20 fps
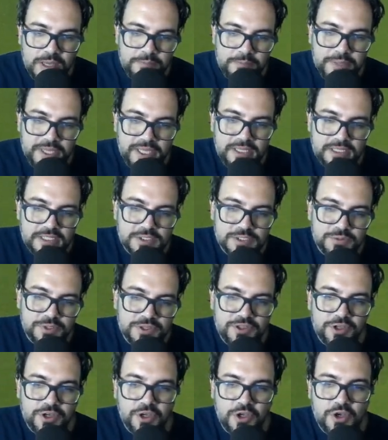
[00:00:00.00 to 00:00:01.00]
Peters with
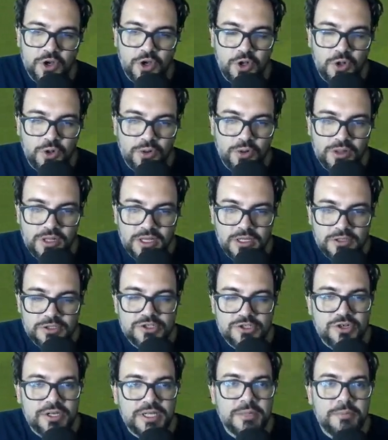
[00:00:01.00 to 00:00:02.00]
a goal.
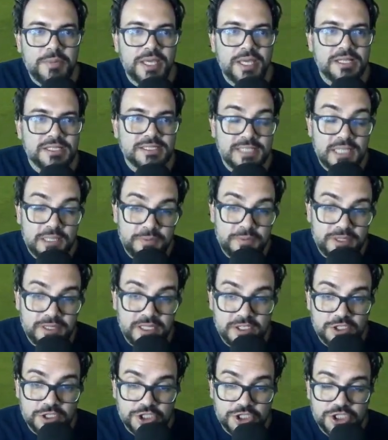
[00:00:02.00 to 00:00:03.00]
Trying to make a statement
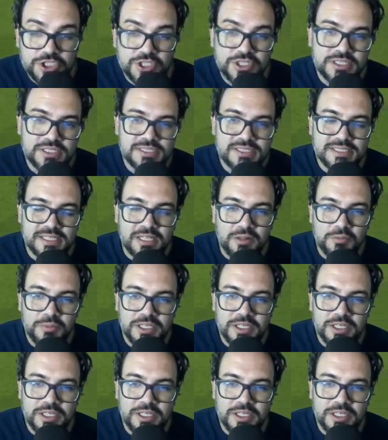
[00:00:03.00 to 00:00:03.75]
that you shouldn't sell me.